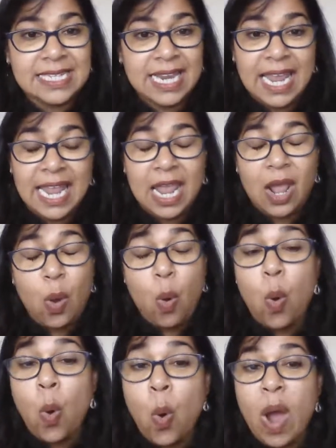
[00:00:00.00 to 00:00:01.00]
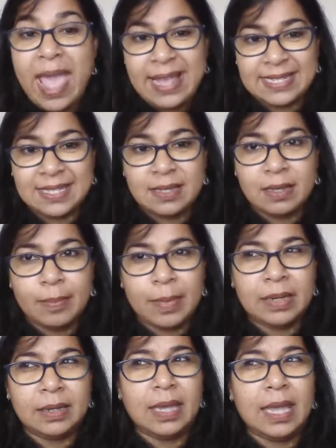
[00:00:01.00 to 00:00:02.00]
Chaos,
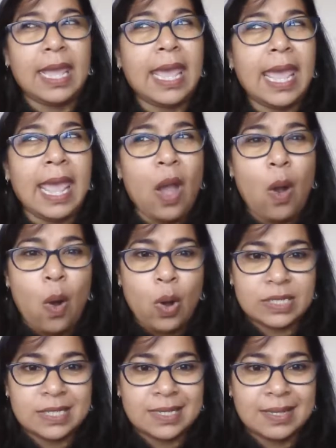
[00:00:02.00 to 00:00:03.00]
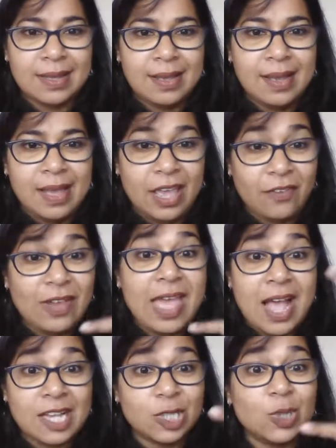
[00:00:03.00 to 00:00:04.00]
but chaos. If I
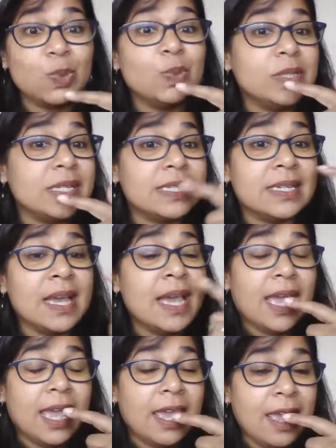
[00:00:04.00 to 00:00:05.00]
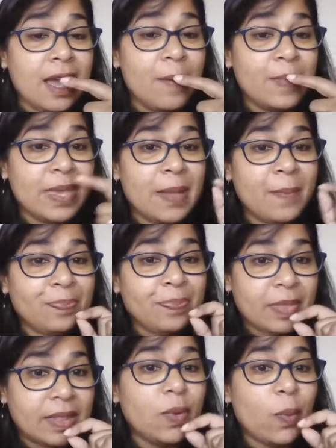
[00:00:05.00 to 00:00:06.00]
ask you to just hear me
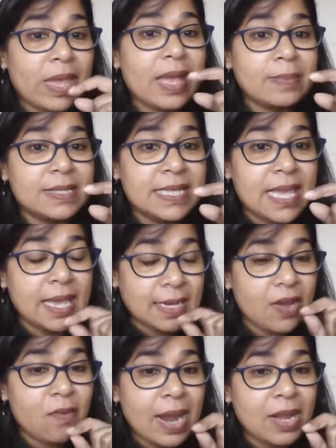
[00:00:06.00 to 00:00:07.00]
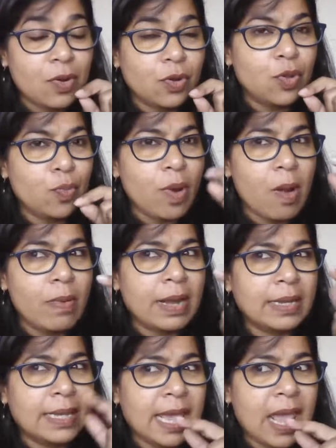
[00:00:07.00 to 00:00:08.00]
the way I'm saying it and write it, you probably
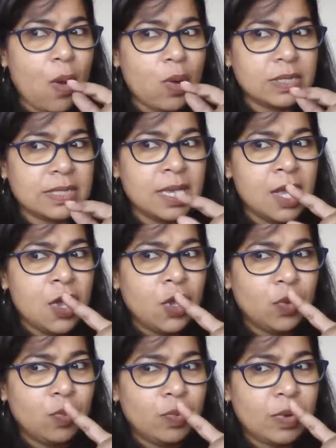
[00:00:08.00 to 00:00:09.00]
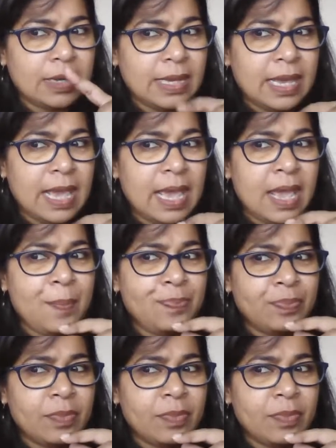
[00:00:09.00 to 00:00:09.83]
read chaos. You read Kayos